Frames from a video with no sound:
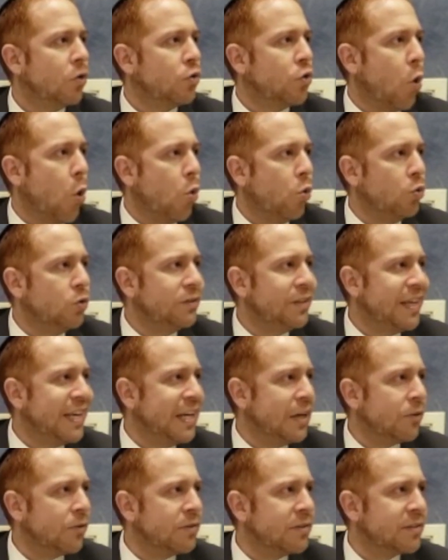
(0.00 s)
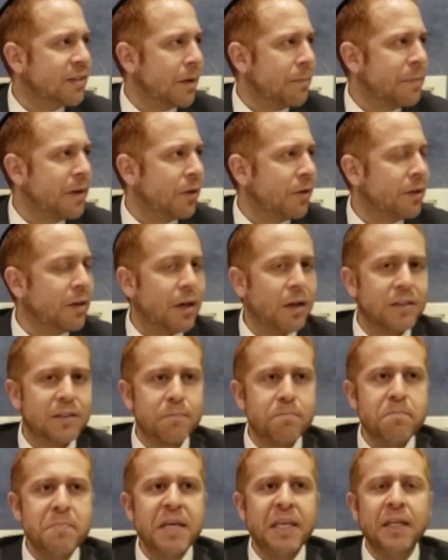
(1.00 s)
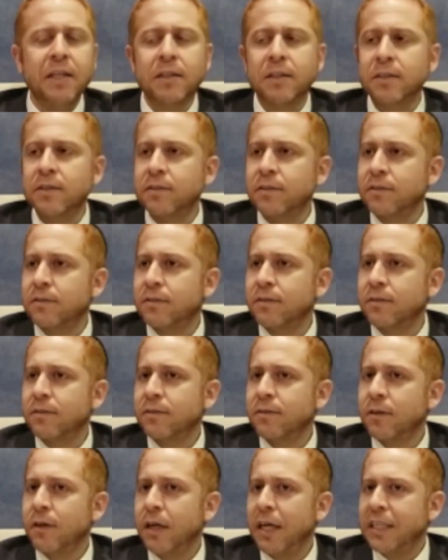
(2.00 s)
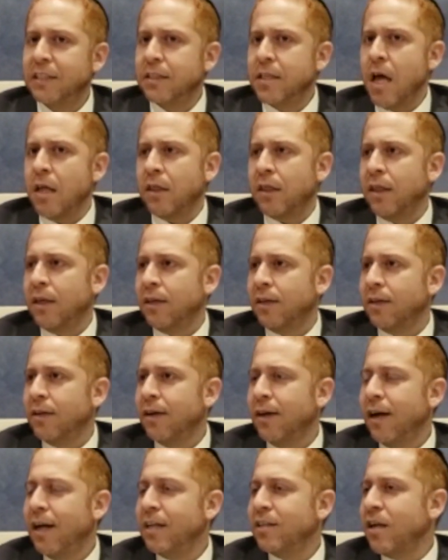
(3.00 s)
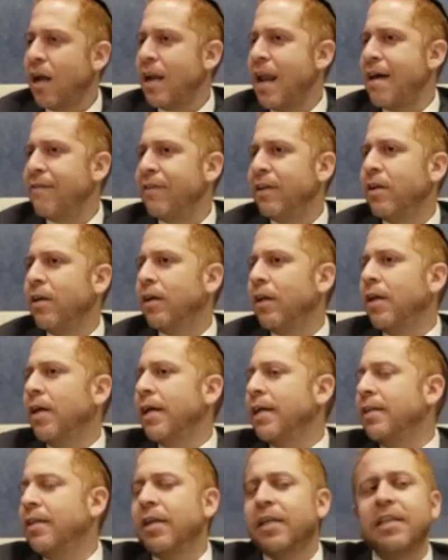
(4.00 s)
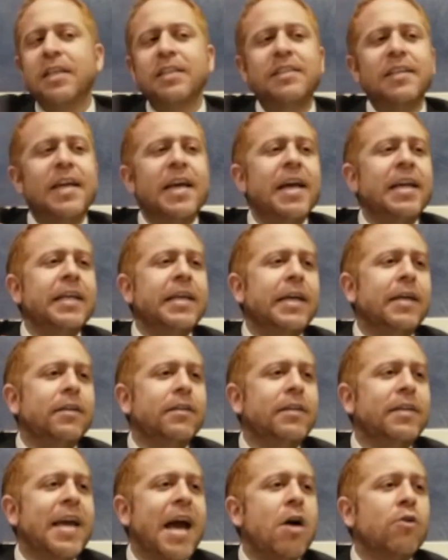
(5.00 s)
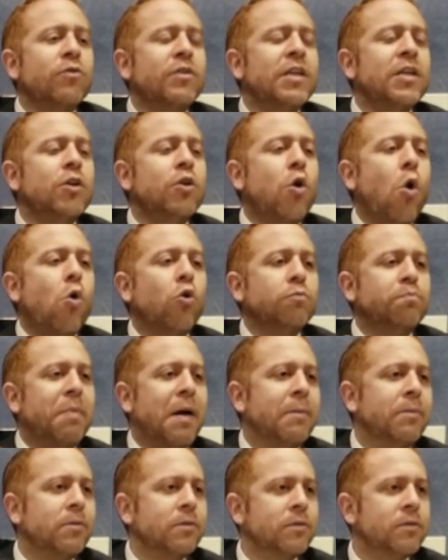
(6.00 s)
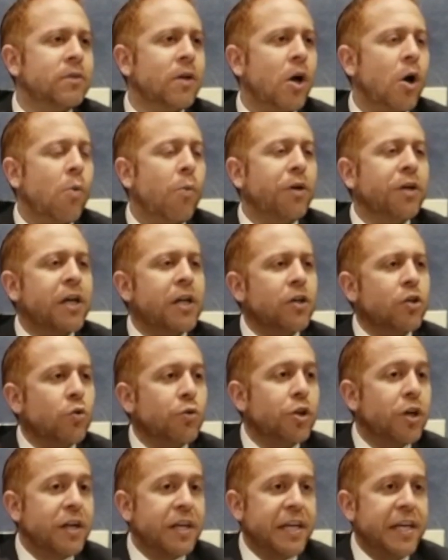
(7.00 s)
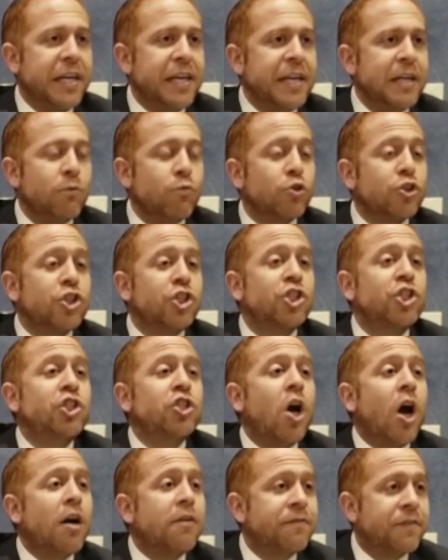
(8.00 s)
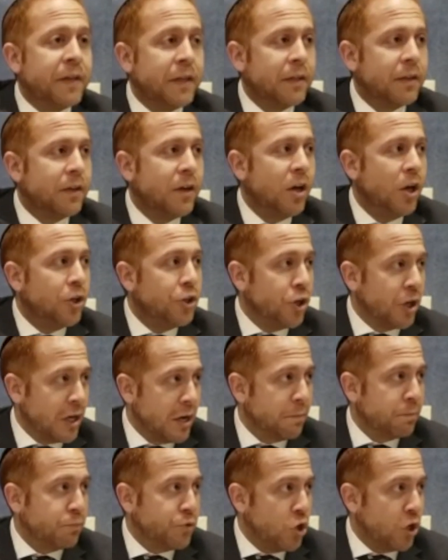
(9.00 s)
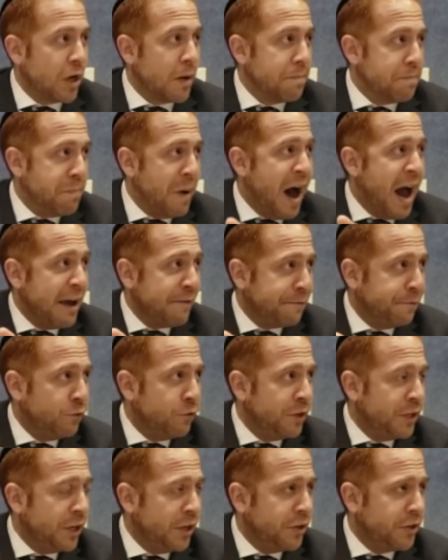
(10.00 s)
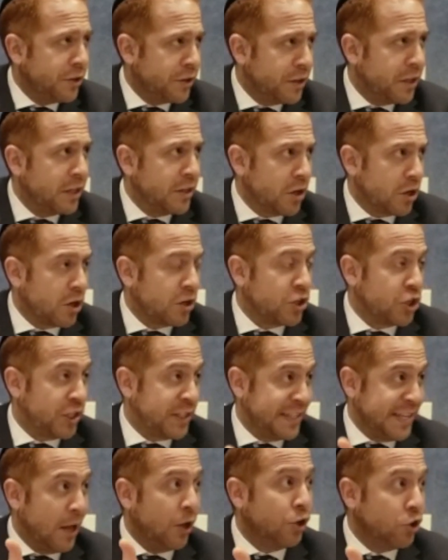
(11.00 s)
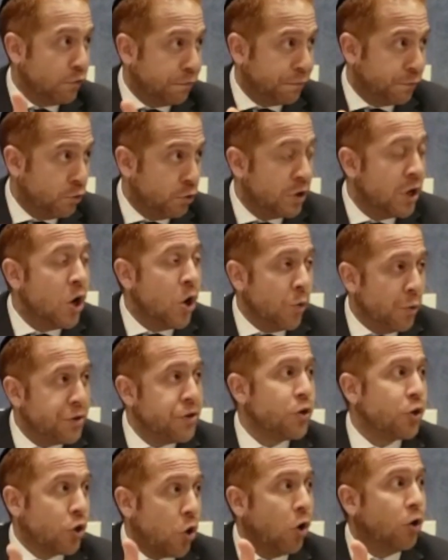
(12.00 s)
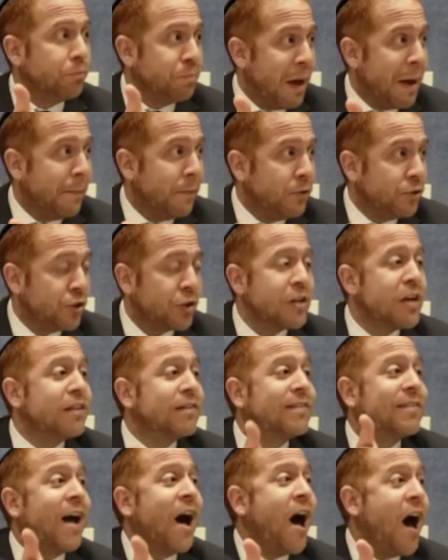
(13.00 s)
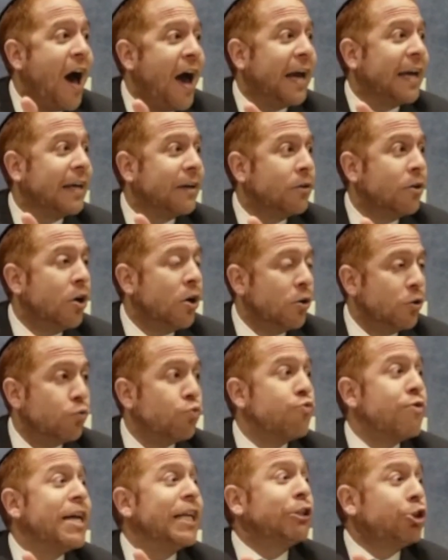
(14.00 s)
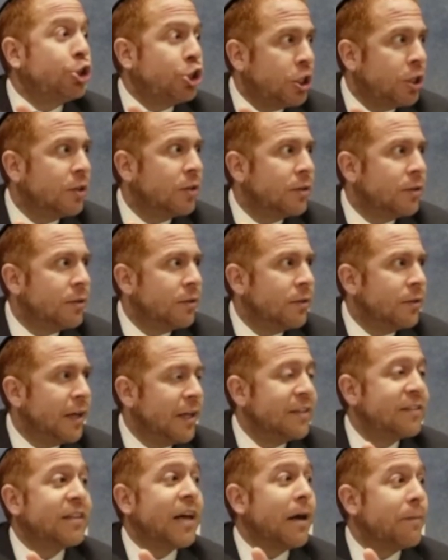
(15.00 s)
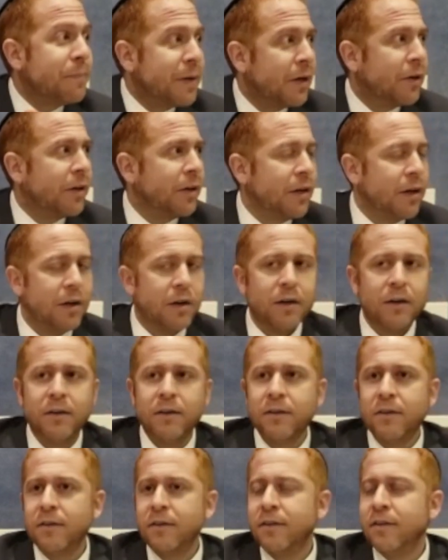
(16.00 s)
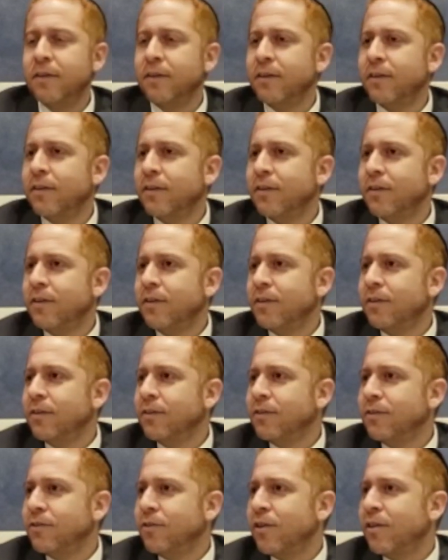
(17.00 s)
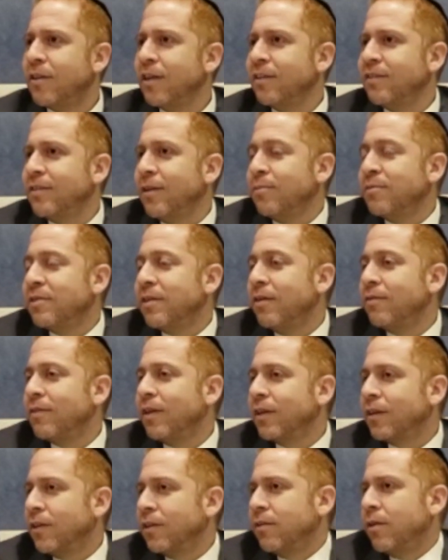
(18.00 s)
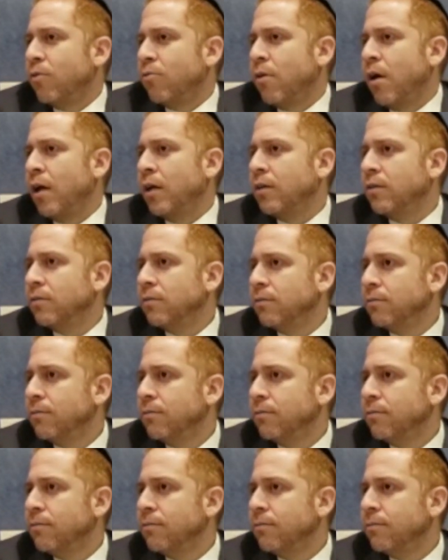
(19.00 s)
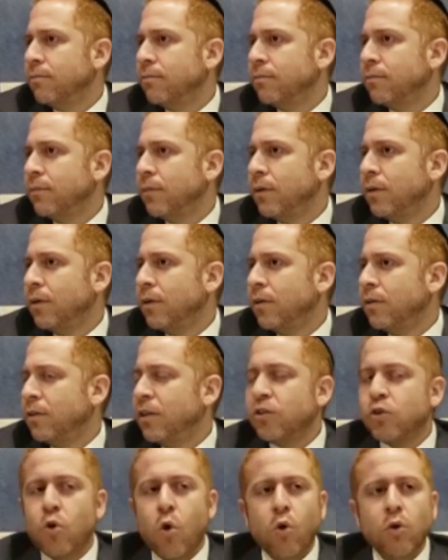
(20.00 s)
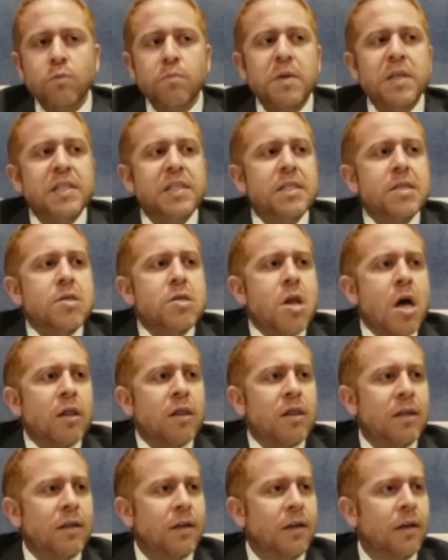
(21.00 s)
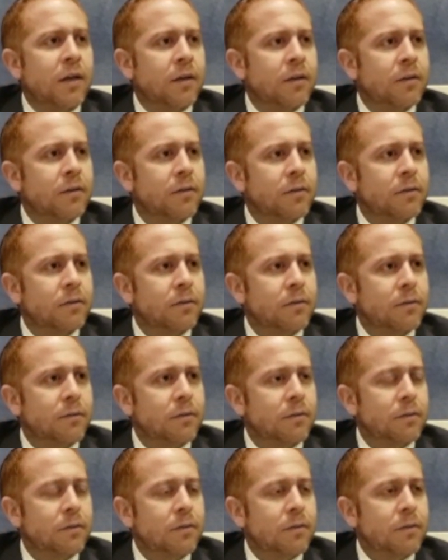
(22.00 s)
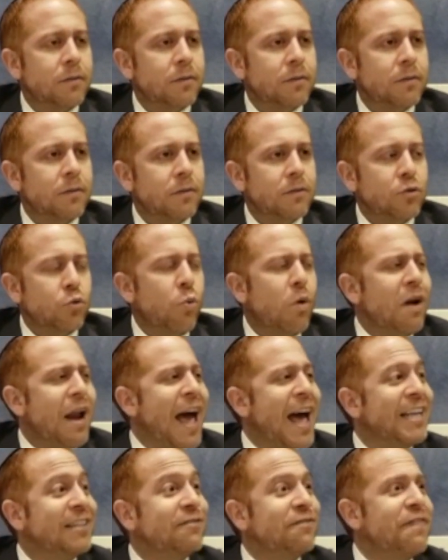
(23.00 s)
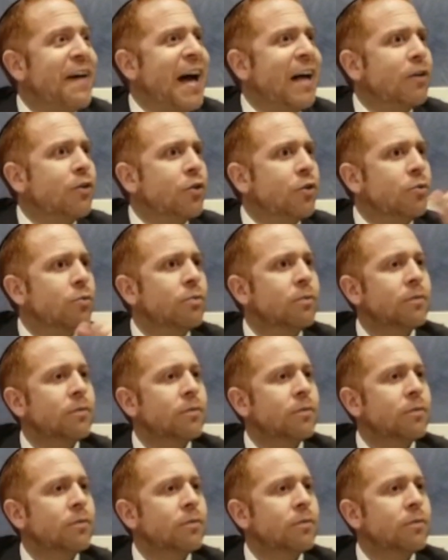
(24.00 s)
Gold here in Siberia, it's meaningless. It's nothing. They start laughing. Look at this idiot counting gold pebbles. What are you going to do? You're going to eat it? We're starving. You're gonna buy food here. They're going to sell you food with your gold pebbles. You're going to die rich in Siberia. So he thinks to himself, like, they're right. This gold means nothing here. So what has value?